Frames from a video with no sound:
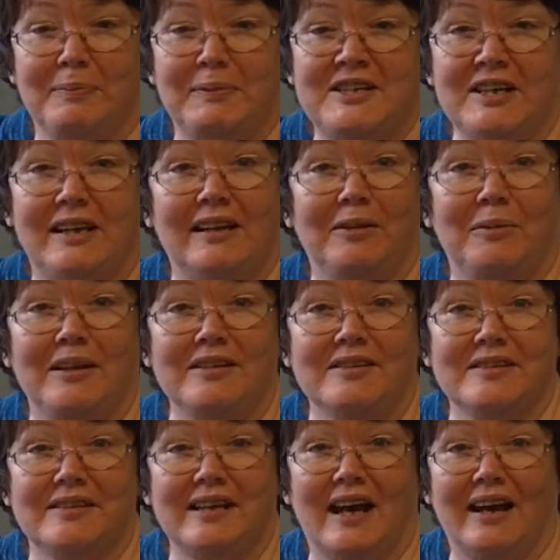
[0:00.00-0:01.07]
particularly when you're
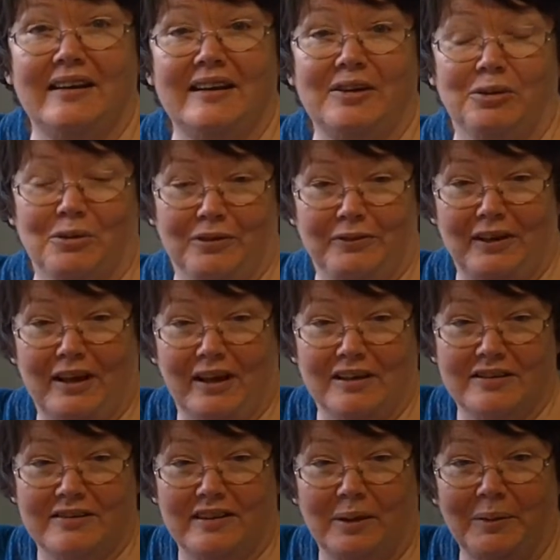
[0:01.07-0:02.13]
starting, or if you're
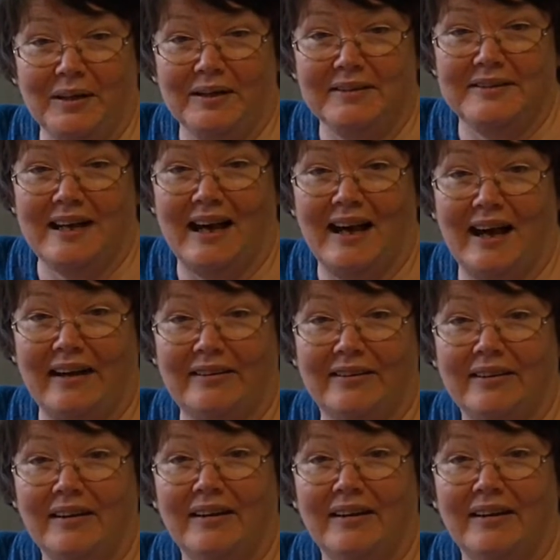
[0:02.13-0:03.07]
going to sew in a dart,